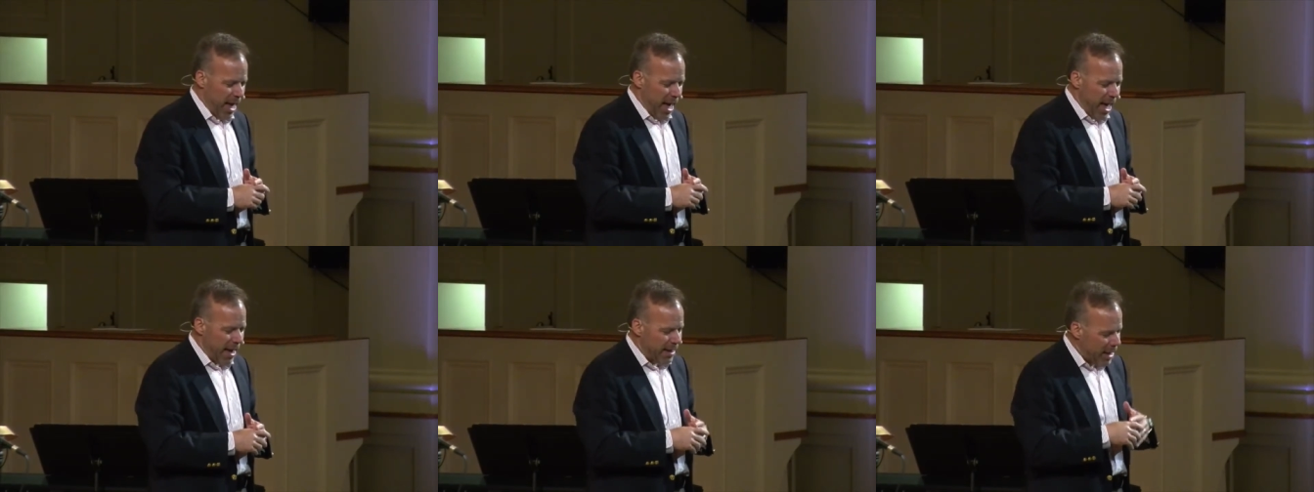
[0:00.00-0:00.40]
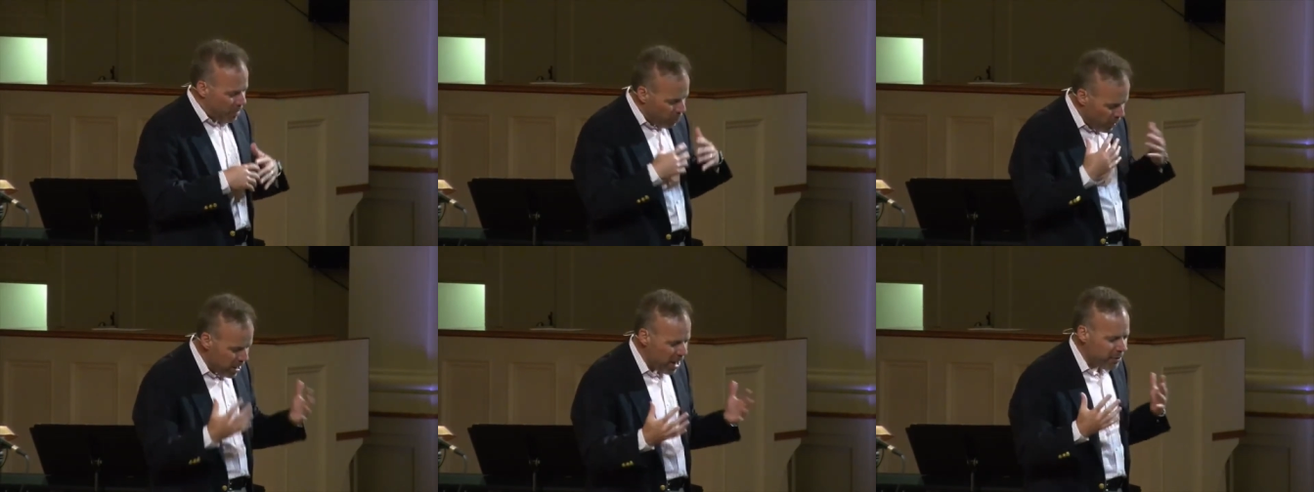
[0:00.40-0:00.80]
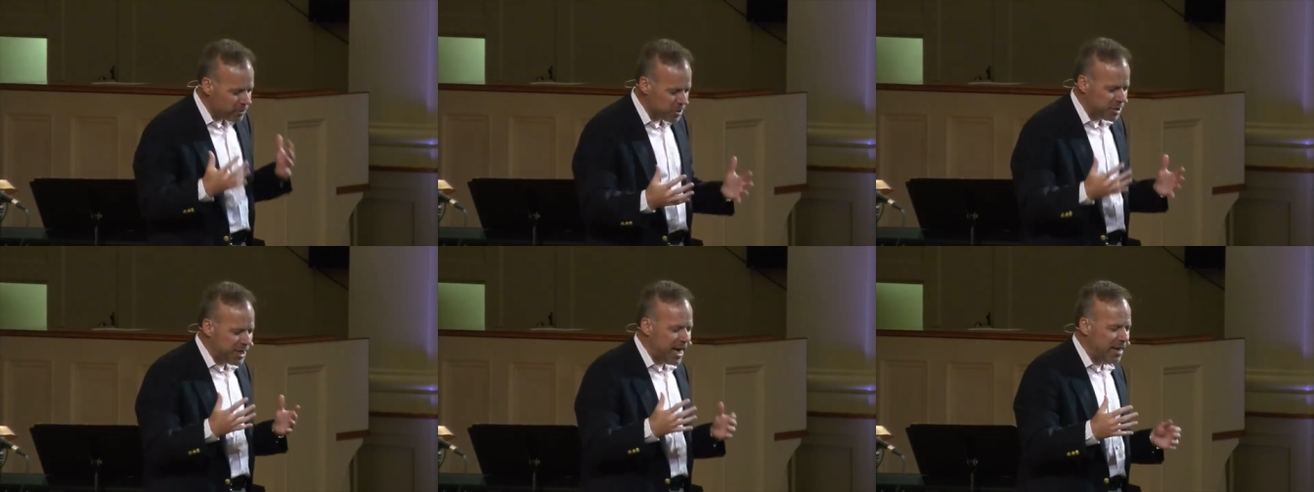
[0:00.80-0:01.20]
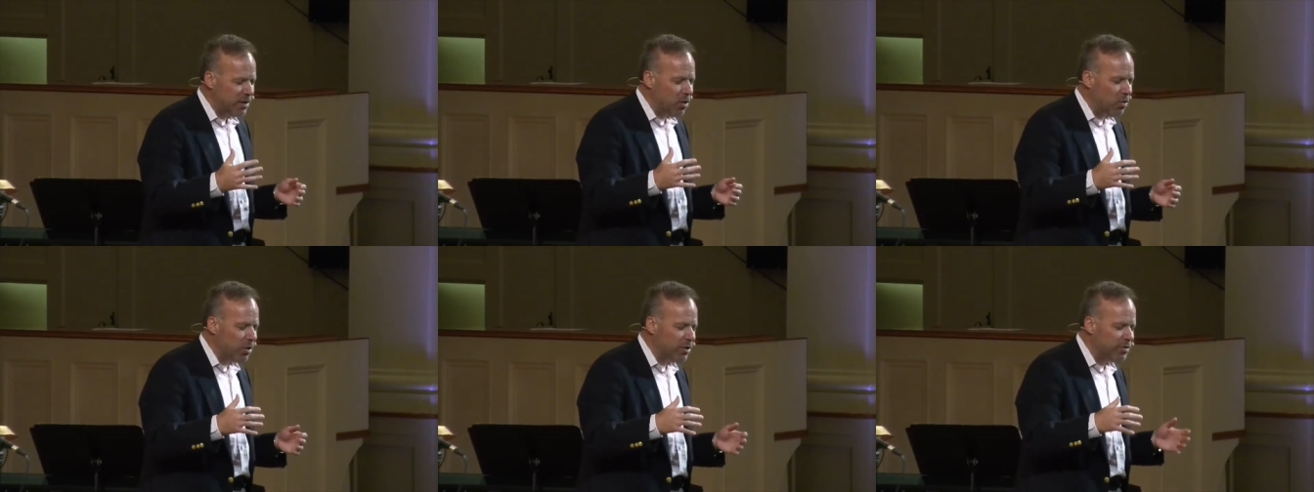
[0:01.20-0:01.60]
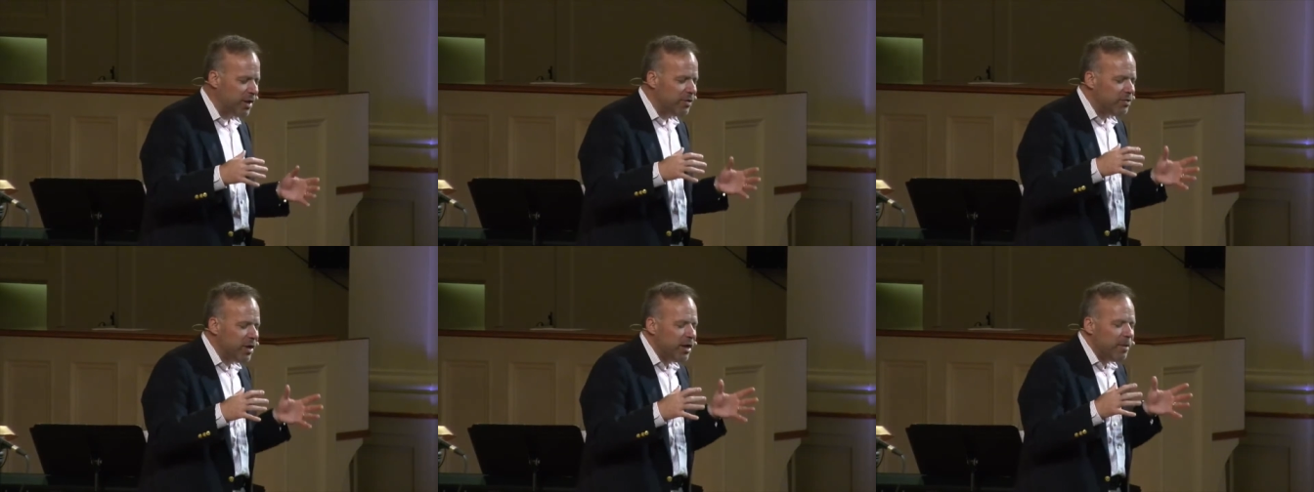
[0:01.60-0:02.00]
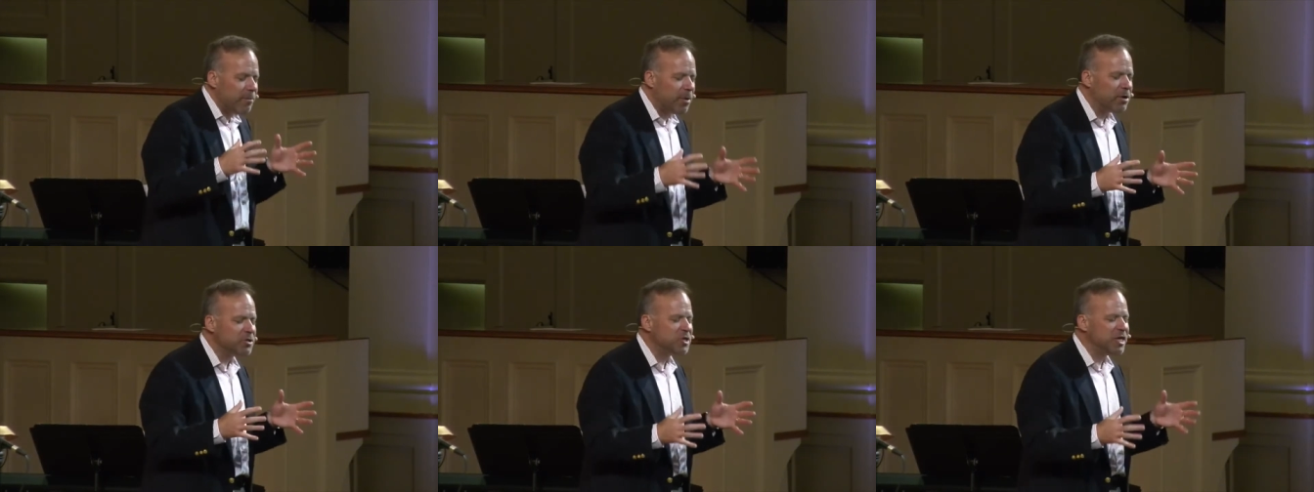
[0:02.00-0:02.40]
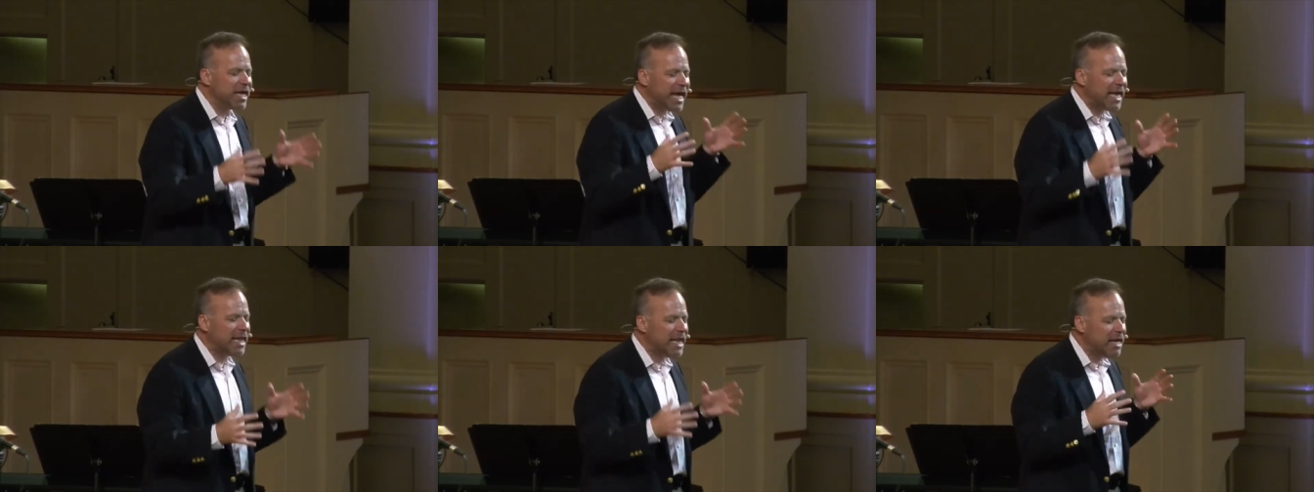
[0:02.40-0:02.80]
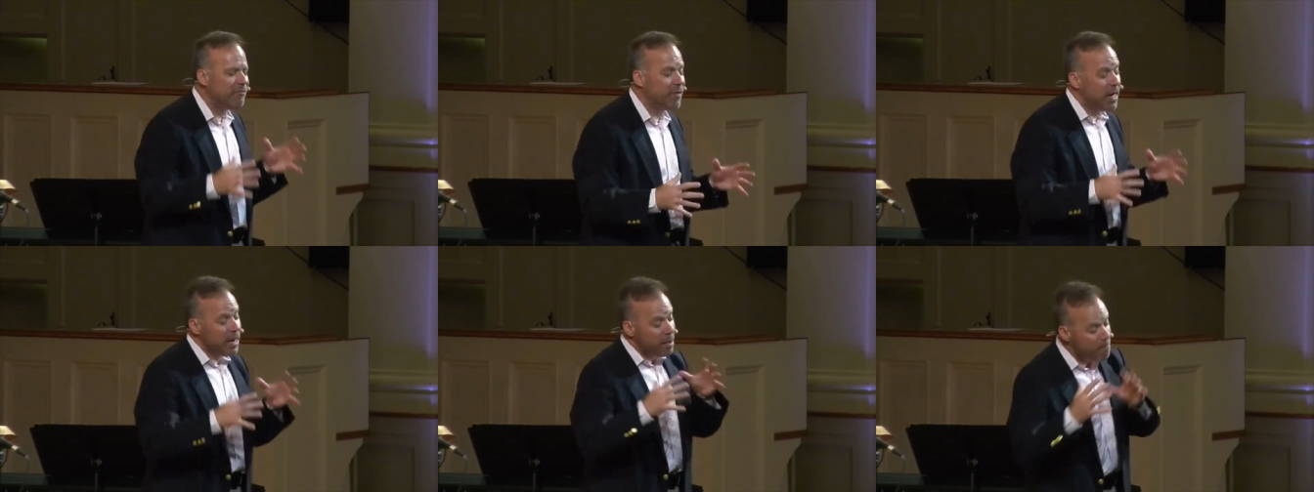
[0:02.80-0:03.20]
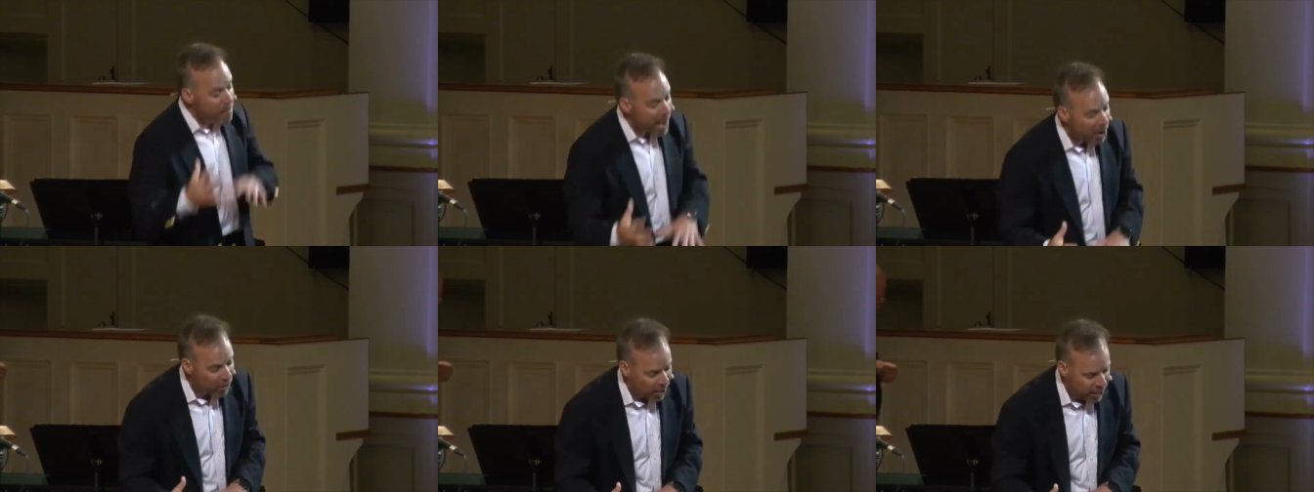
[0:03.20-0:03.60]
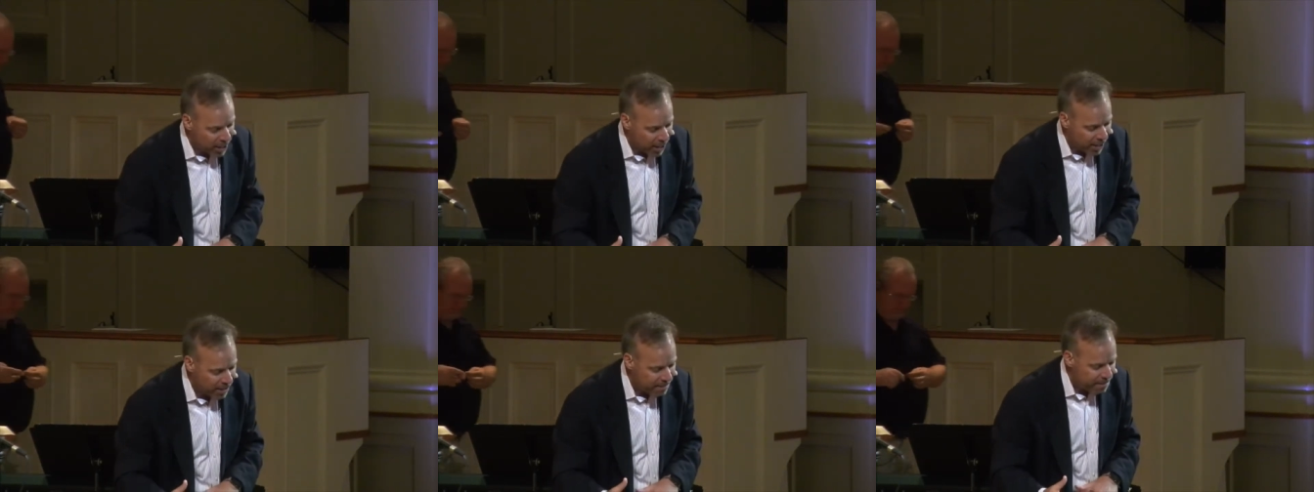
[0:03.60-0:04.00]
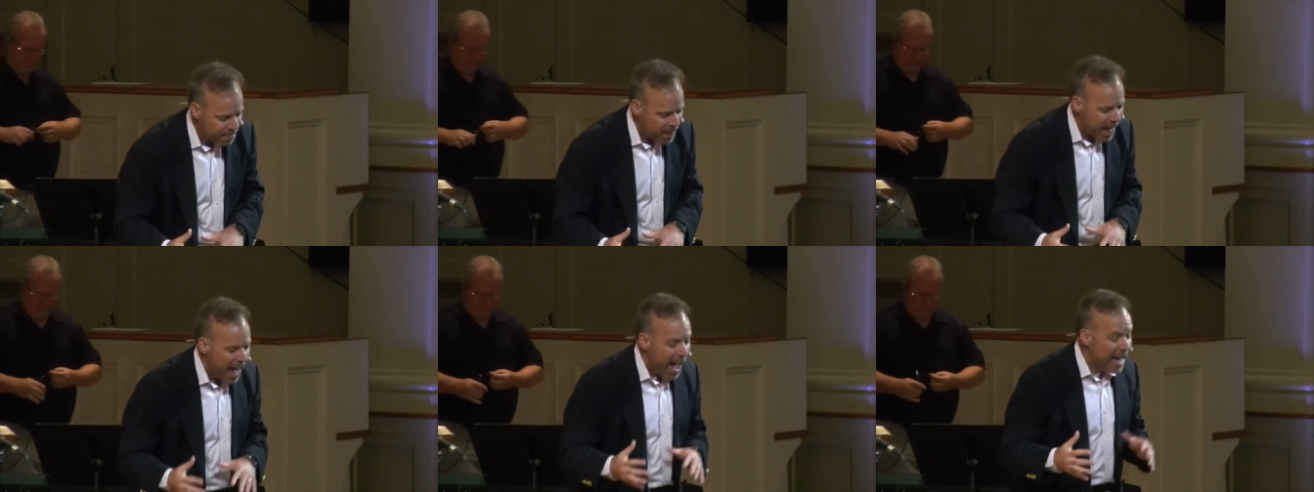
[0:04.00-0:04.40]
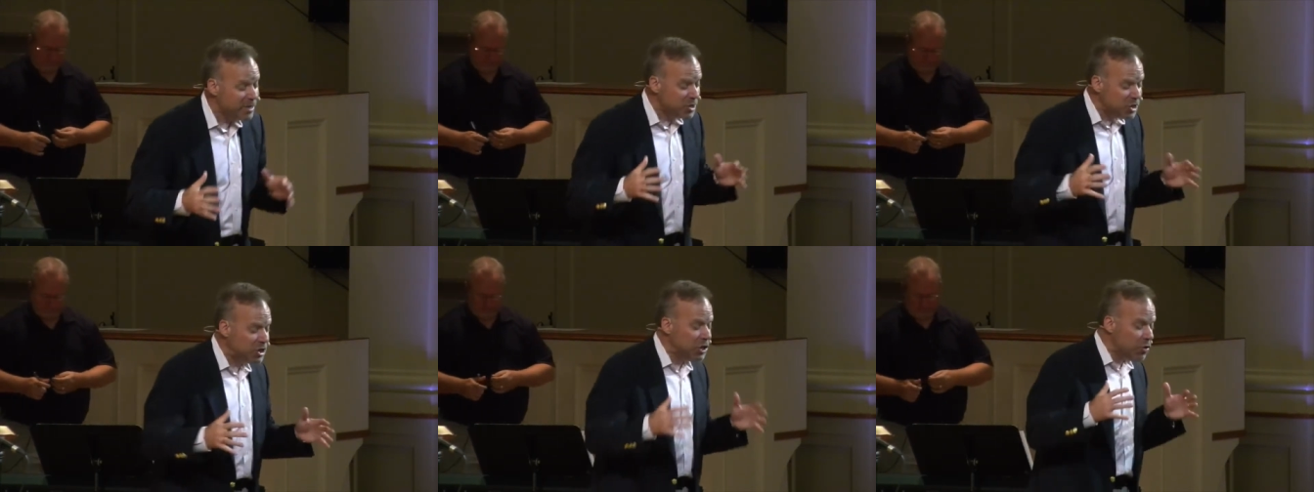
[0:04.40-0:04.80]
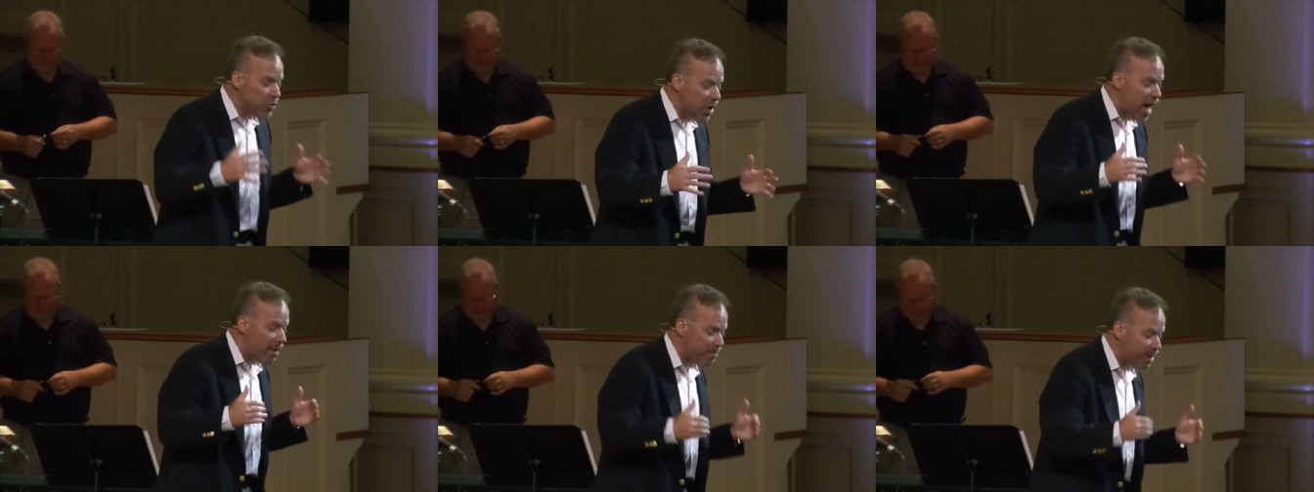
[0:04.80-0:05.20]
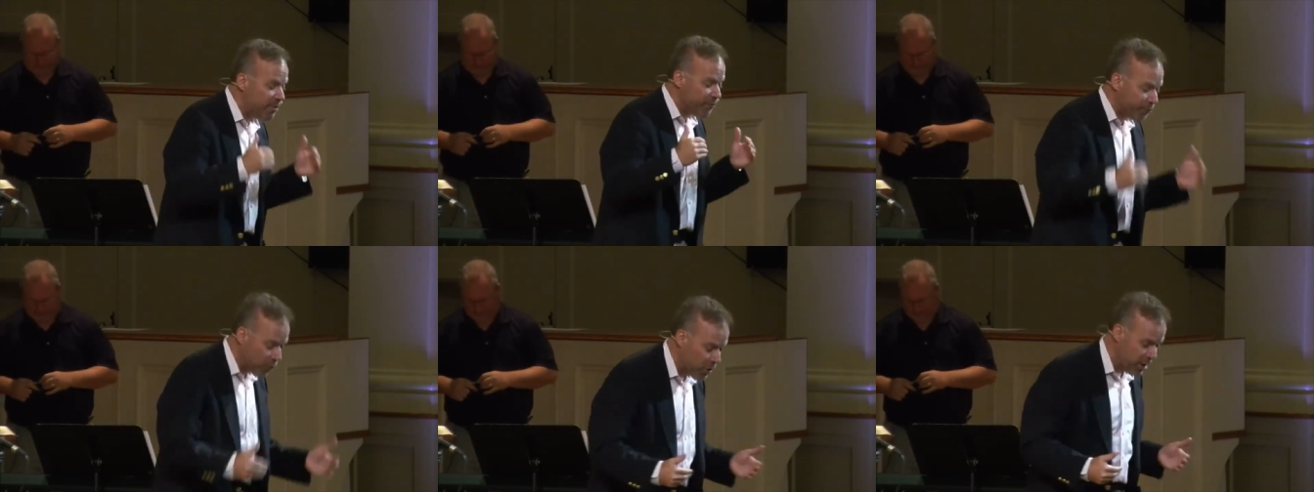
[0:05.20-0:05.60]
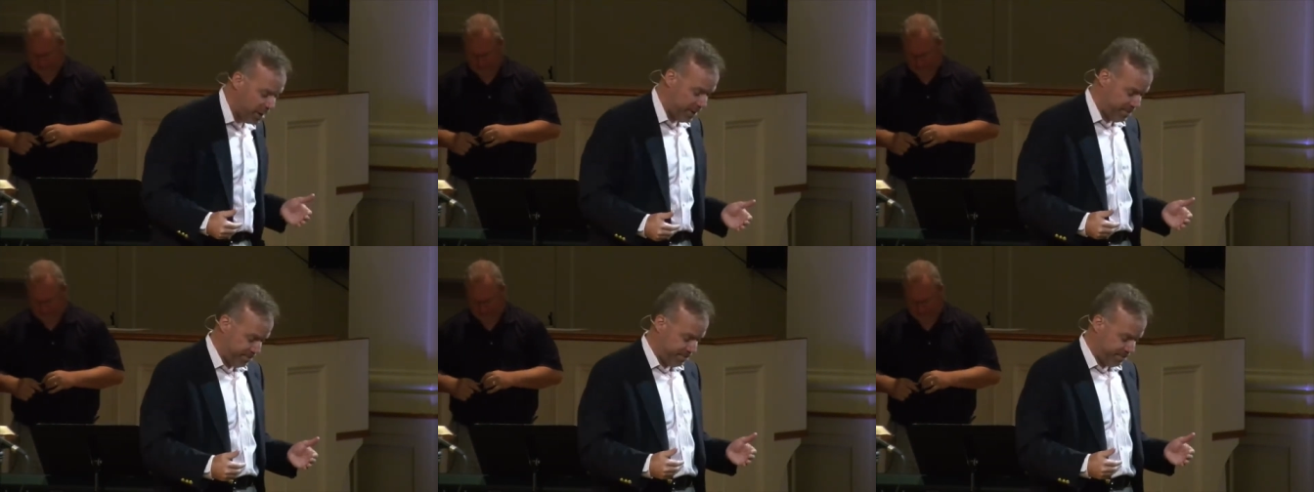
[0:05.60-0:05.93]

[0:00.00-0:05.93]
And, and we understand, Lord, that, that a person can live in America and still not be free.